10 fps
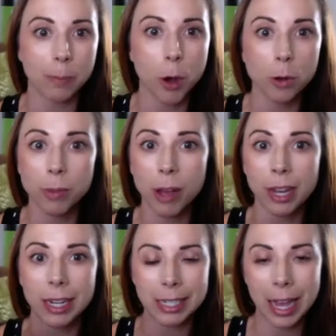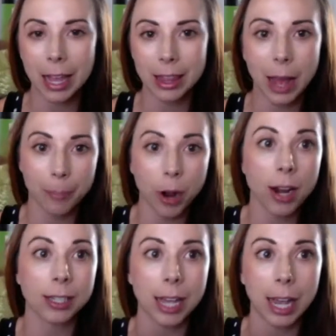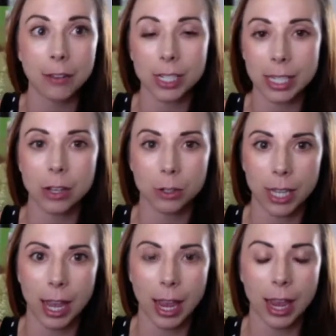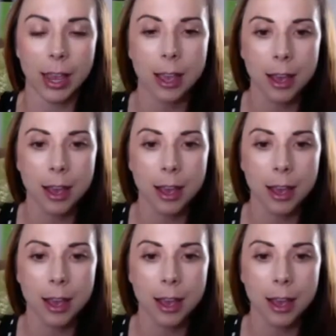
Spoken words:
Post about that product every single day.